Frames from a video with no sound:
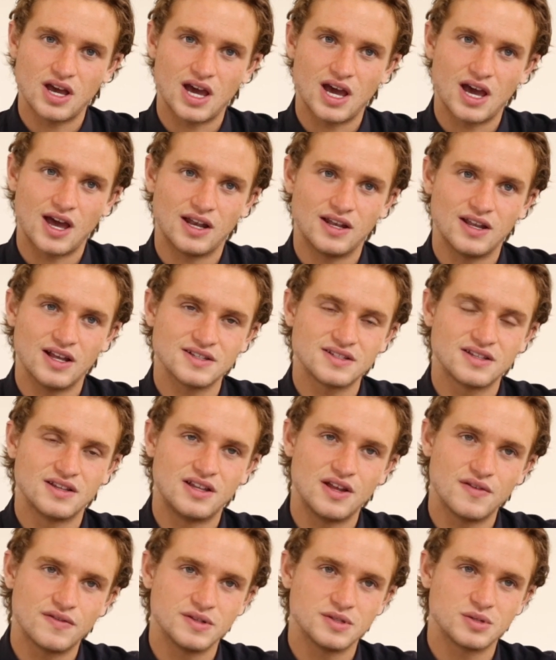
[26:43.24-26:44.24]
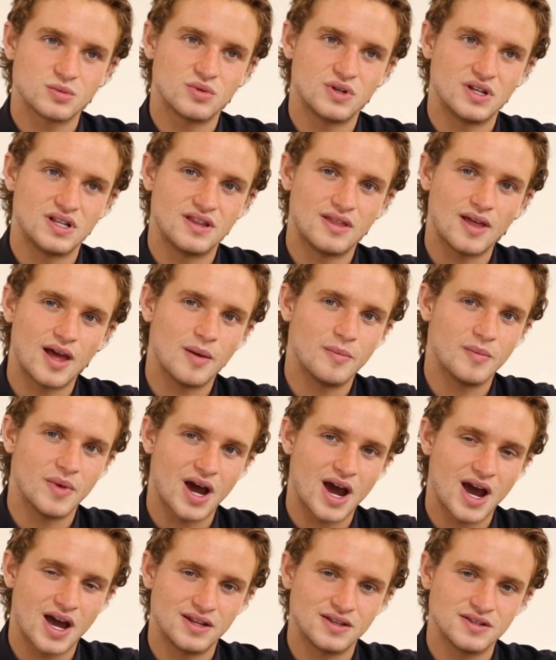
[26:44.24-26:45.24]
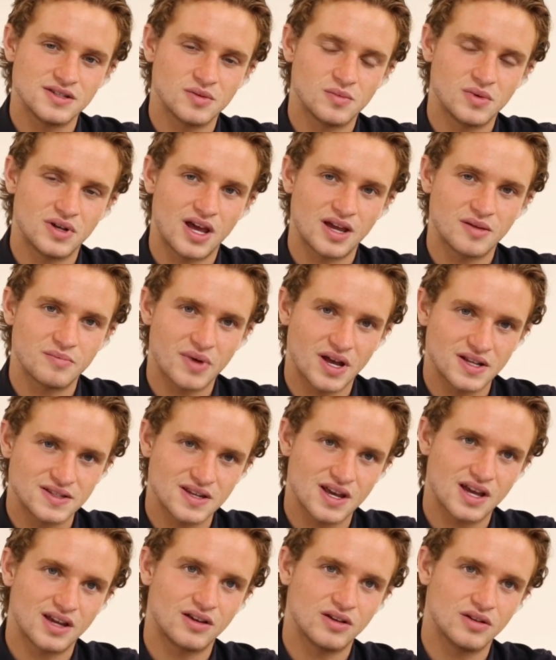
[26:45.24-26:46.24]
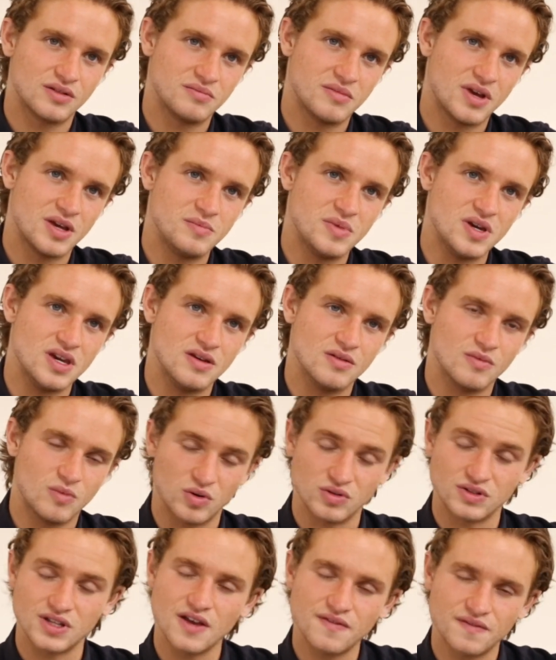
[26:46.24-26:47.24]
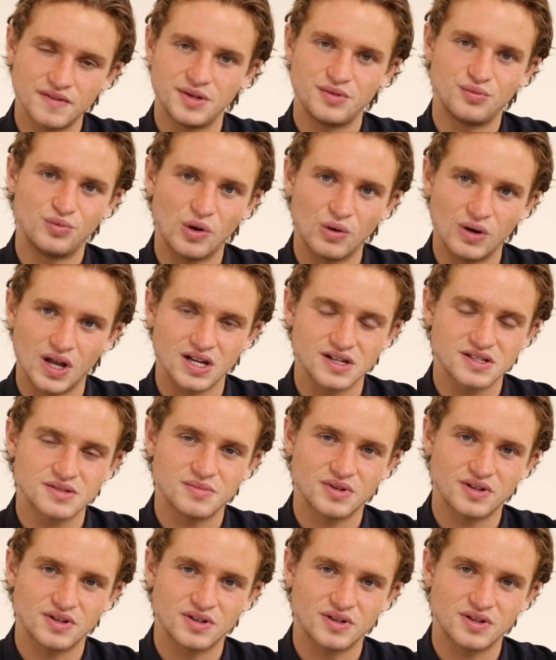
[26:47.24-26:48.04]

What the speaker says: And that's the difference between them and someone like Patek and maybe, well, definitely Rolex,